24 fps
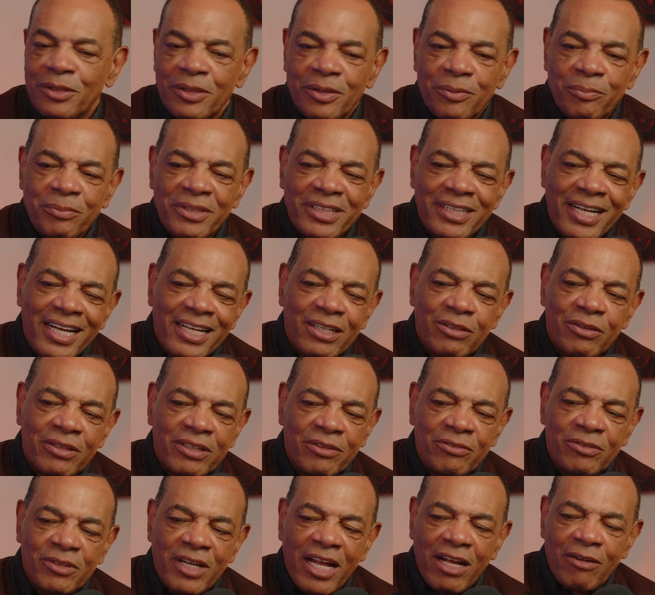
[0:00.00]
But I don't
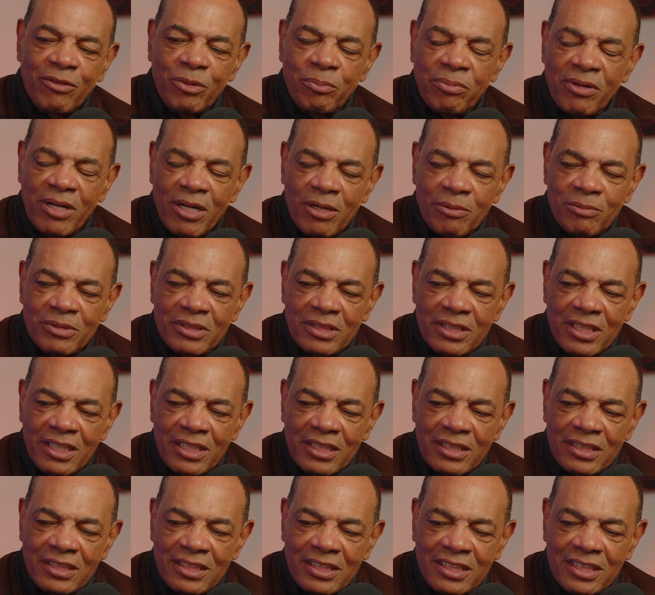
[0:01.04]
even have a problem with that.